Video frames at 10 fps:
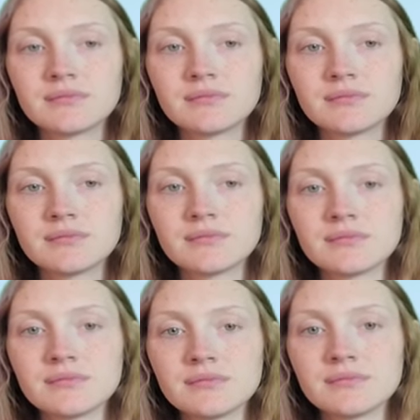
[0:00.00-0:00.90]

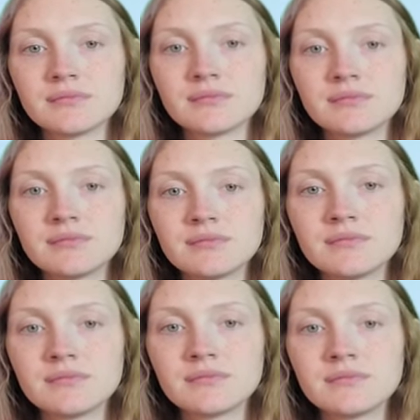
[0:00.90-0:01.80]

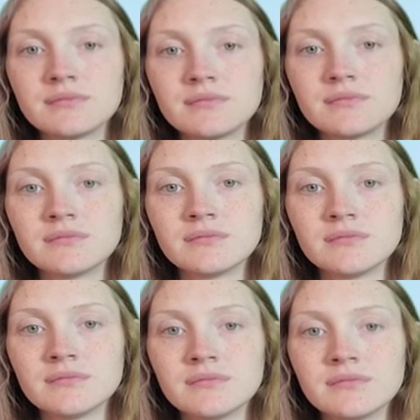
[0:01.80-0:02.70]

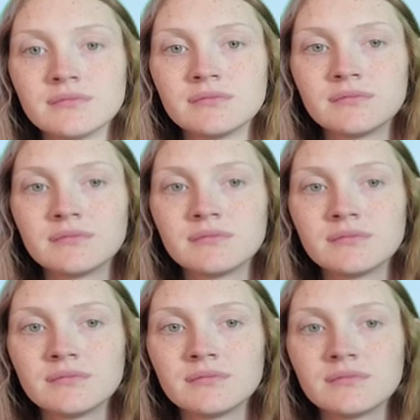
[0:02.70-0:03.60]
(not speaking)